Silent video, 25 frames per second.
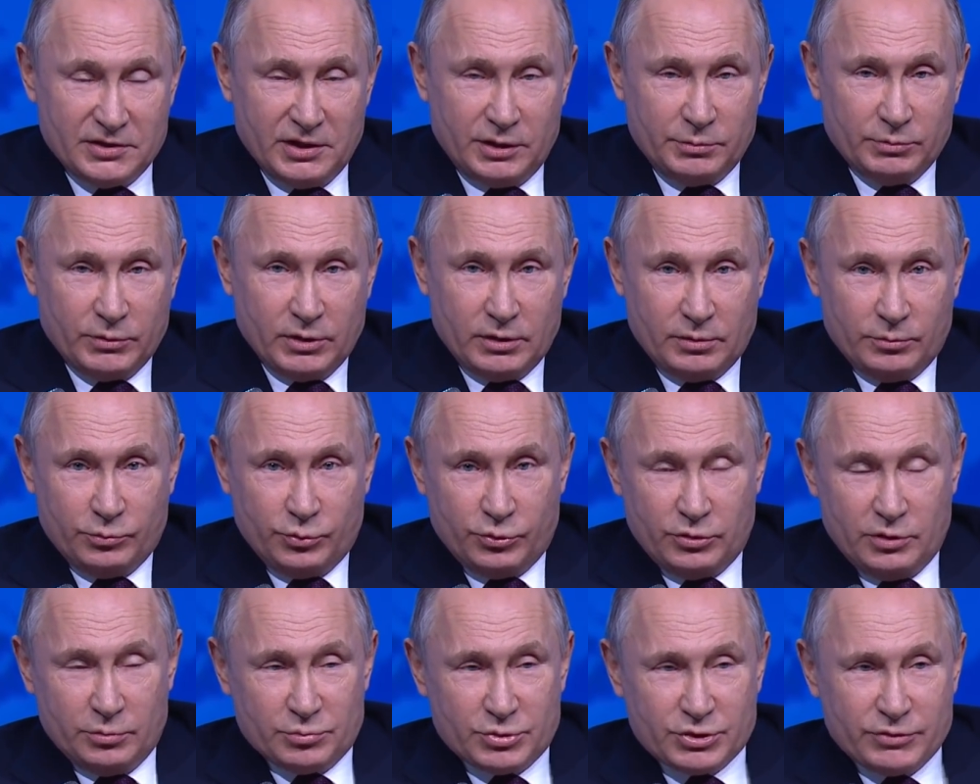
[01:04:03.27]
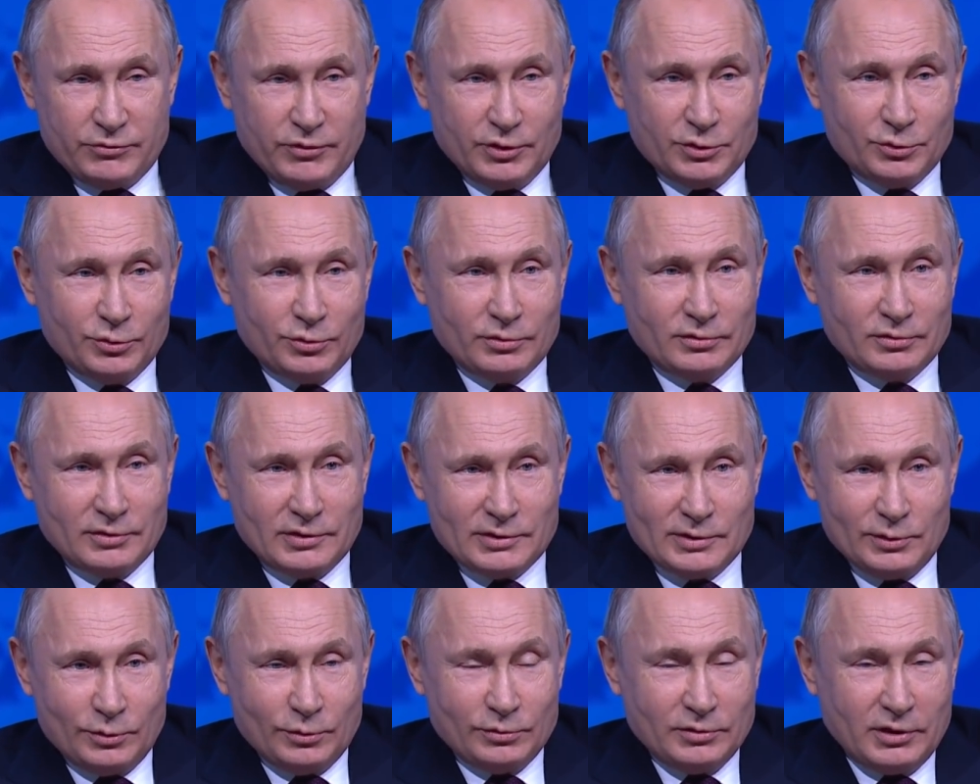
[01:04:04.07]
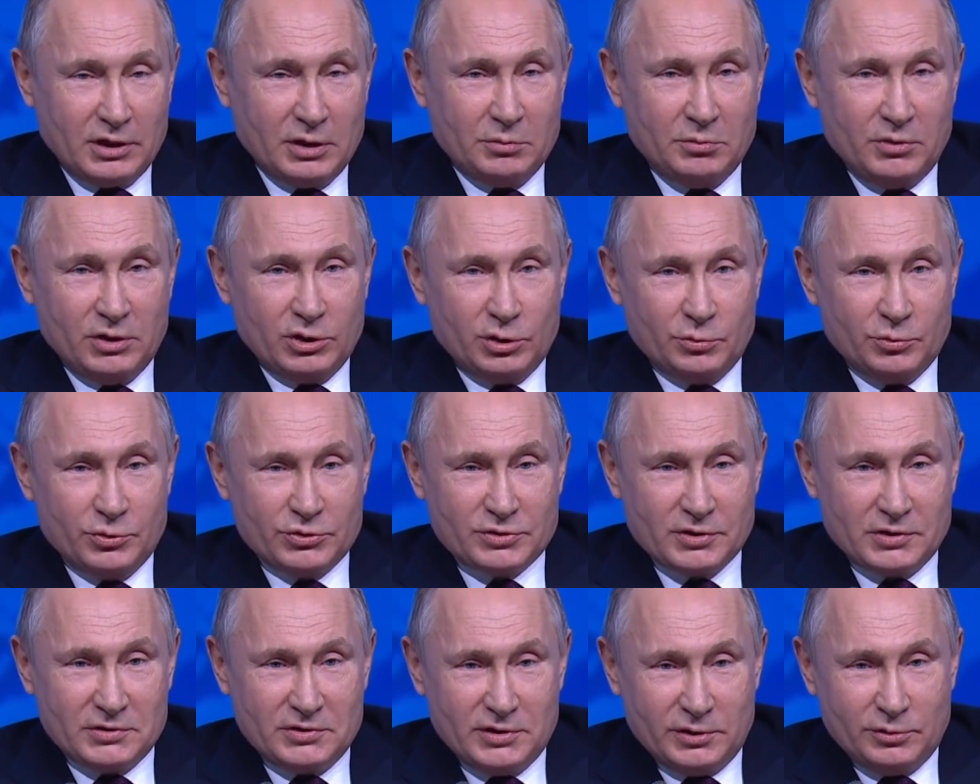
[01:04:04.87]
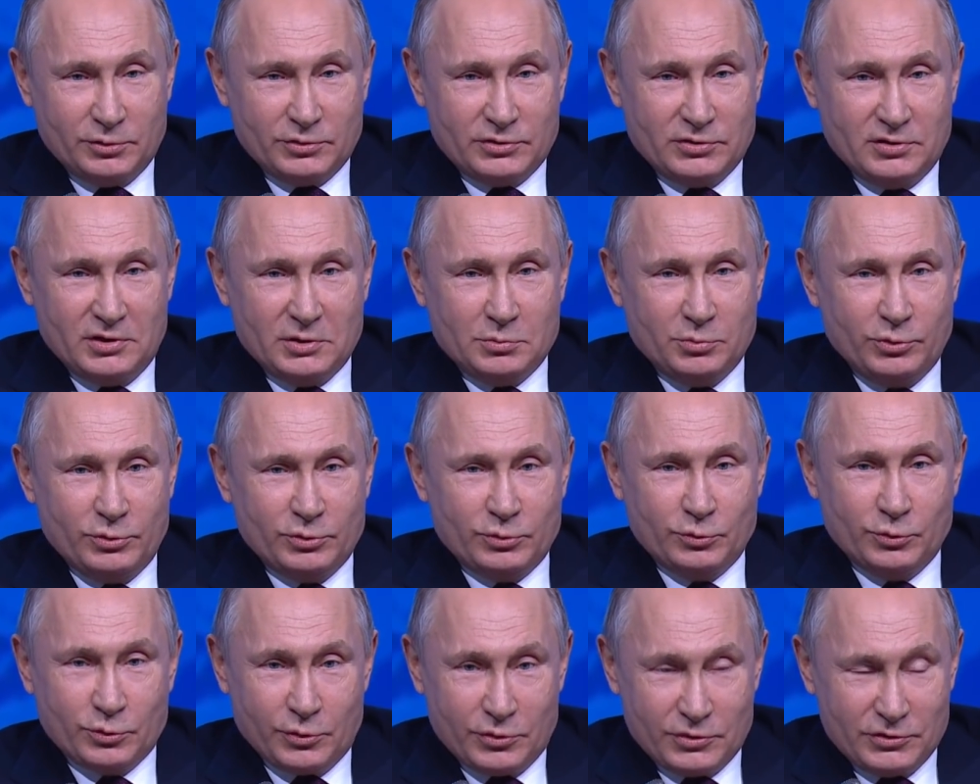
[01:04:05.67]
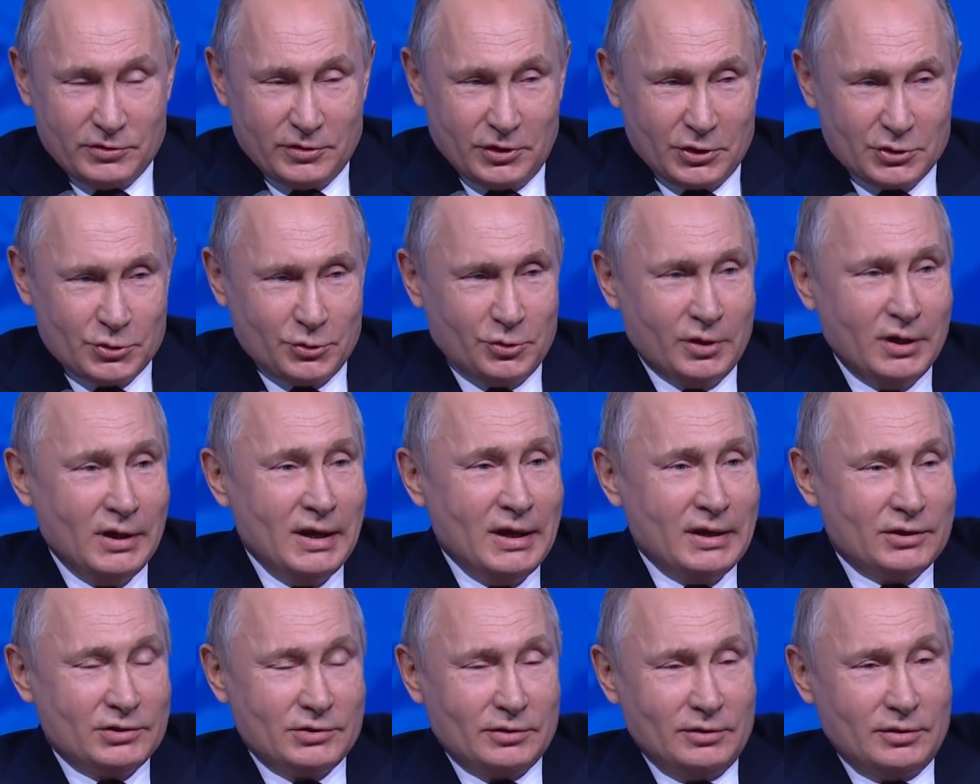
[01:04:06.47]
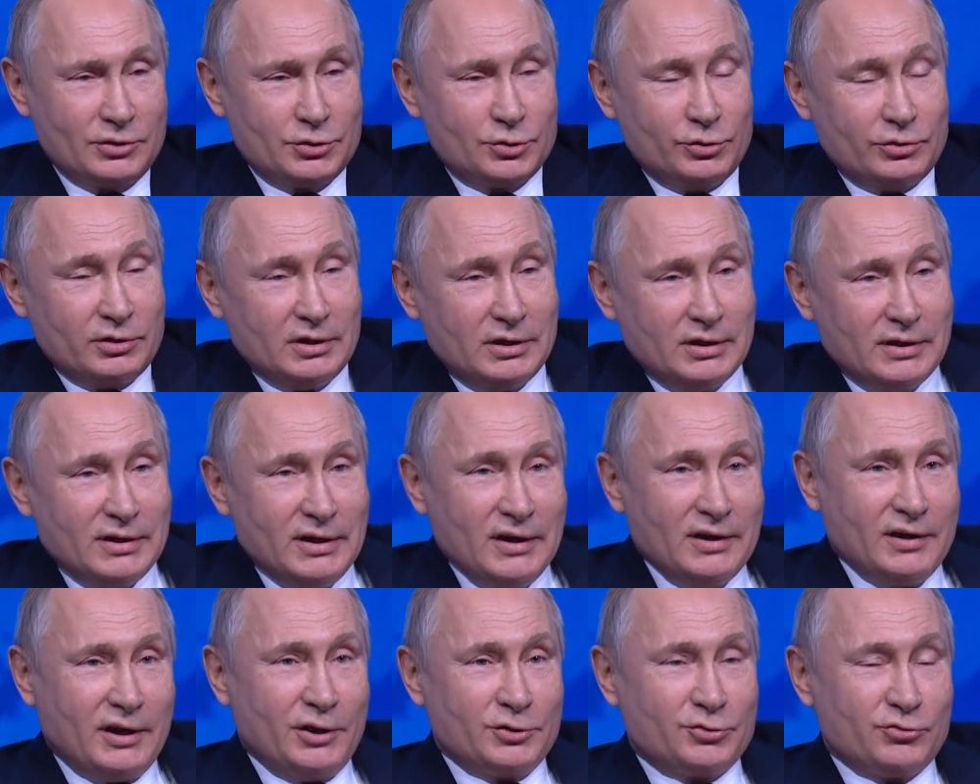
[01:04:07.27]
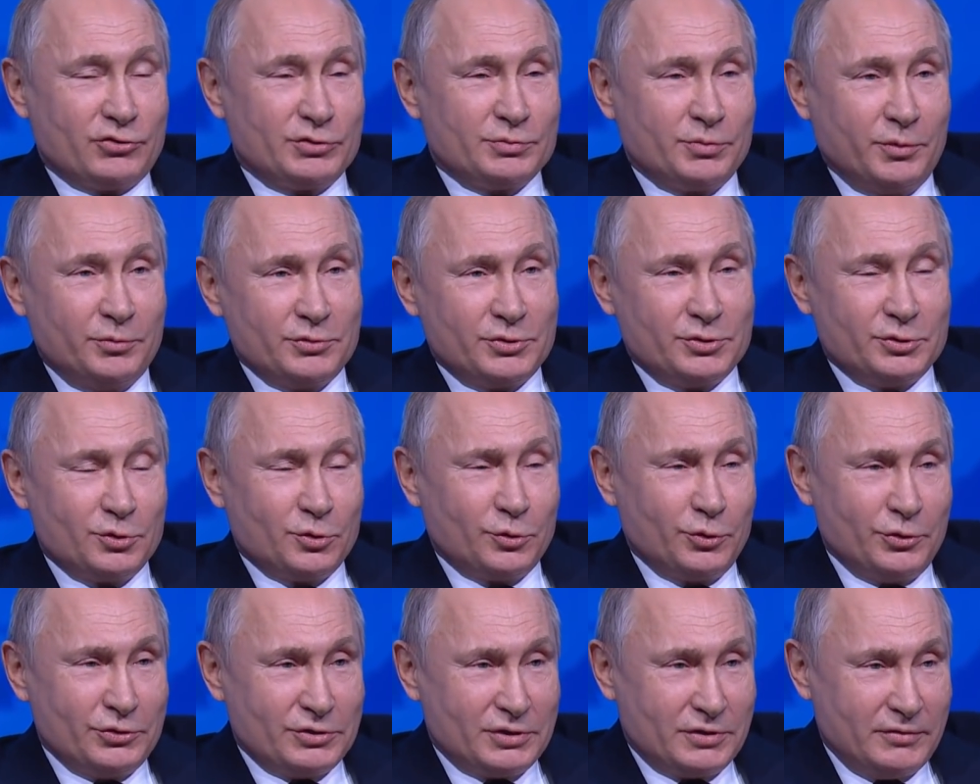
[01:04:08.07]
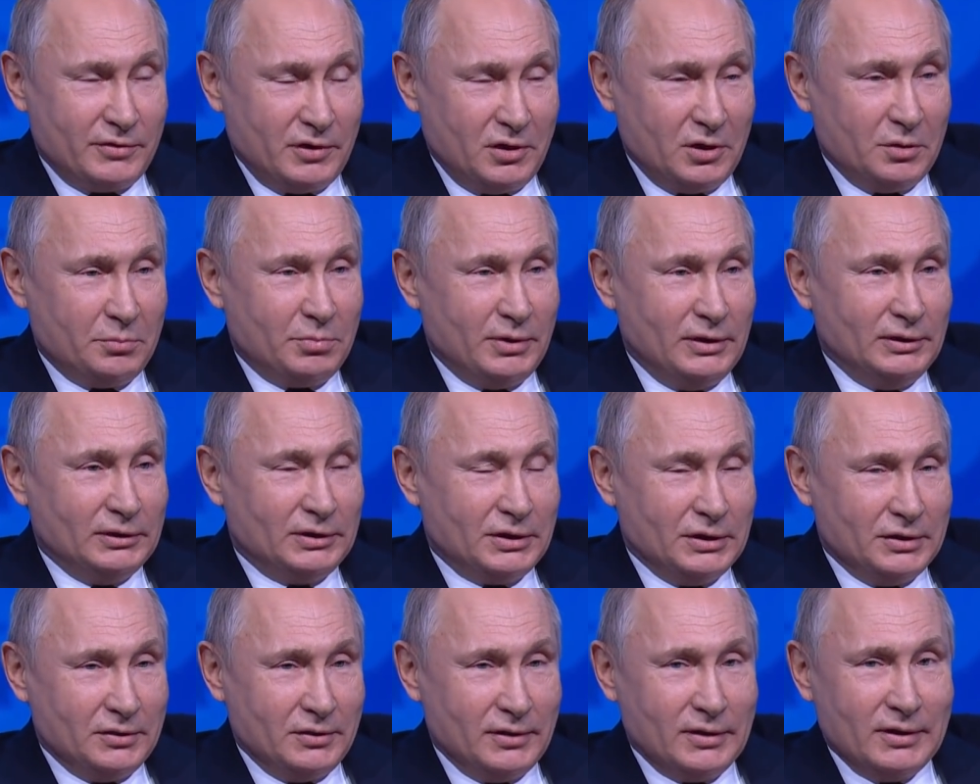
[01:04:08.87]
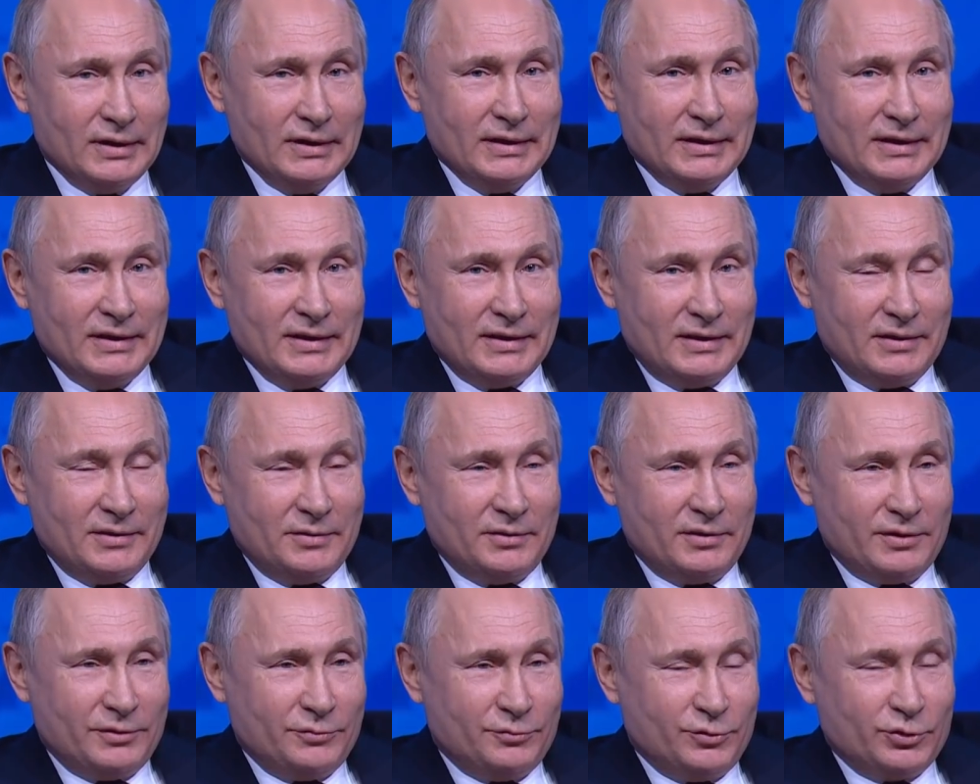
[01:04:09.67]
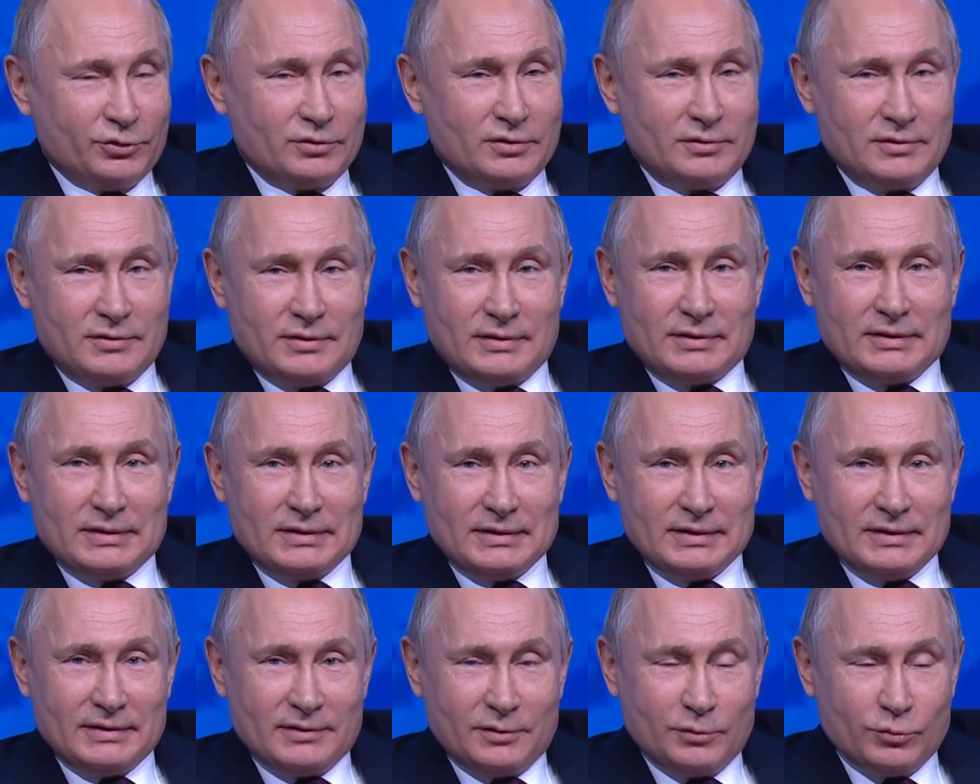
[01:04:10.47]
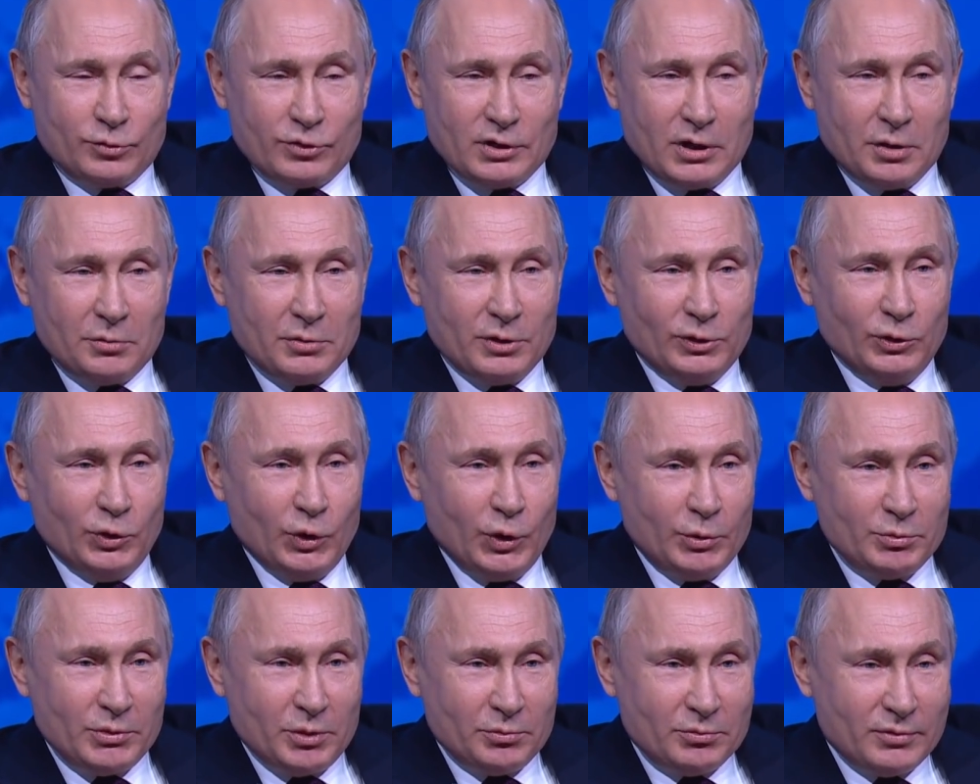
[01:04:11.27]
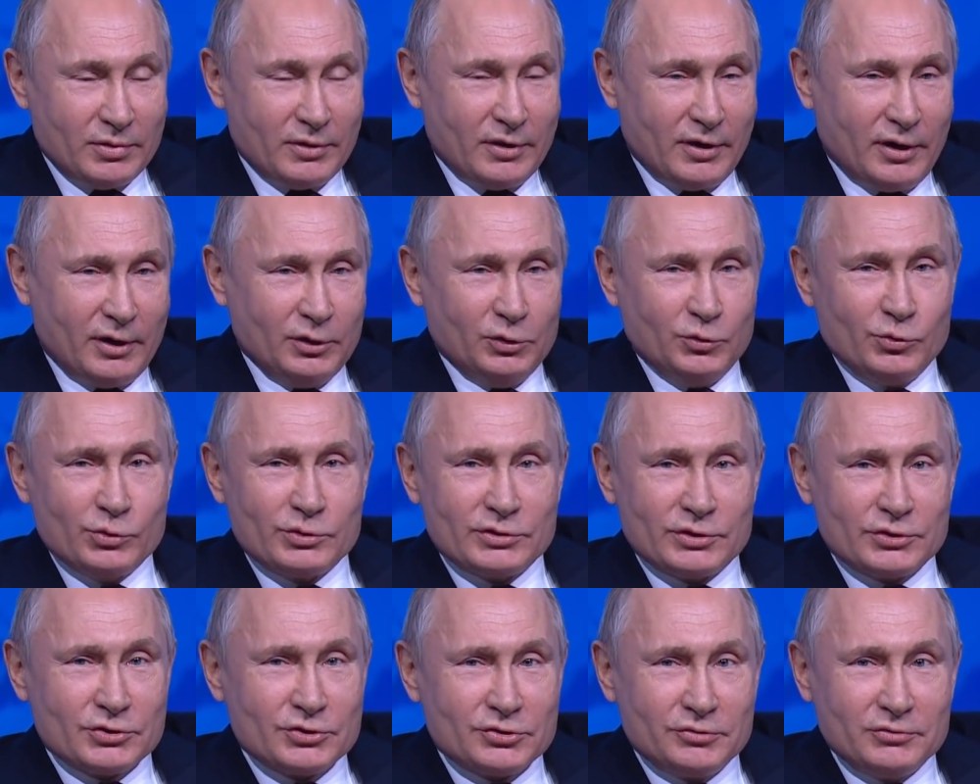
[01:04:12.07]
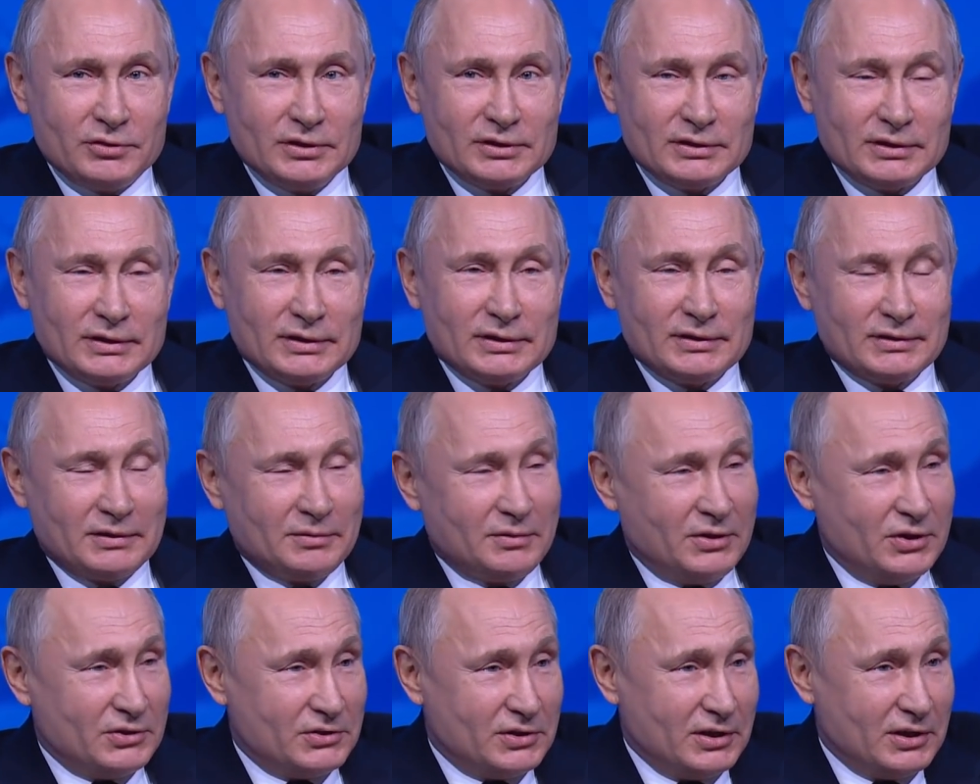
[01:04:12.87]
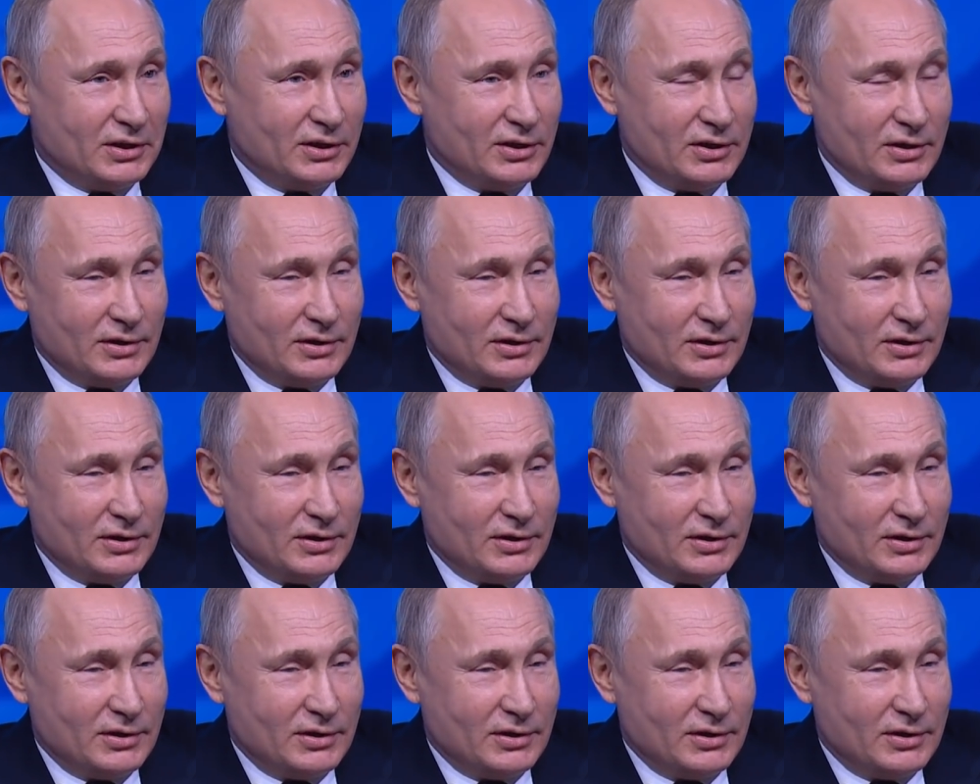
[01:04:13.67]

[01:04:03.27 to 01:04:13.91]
Now, as for this, from here, the Swede is ill-protected, is idiot on this site, to thwart his purposes shall be erected. I've got to remember another poem, Poltava.